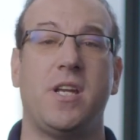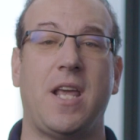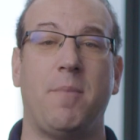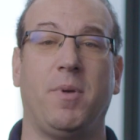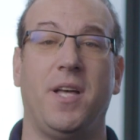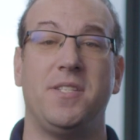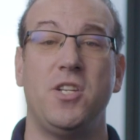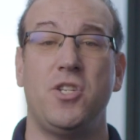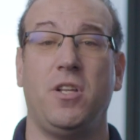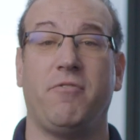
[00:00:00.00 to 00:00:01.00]
enable
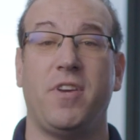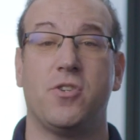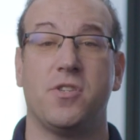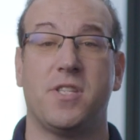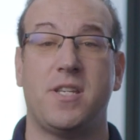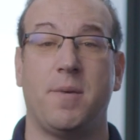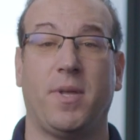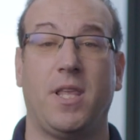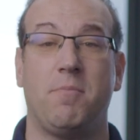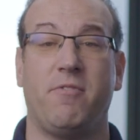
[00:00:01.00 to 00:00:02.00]
additional features they
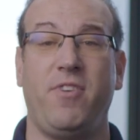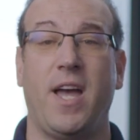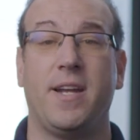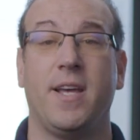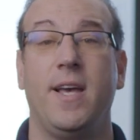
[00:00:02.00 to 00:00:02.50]
typically provide,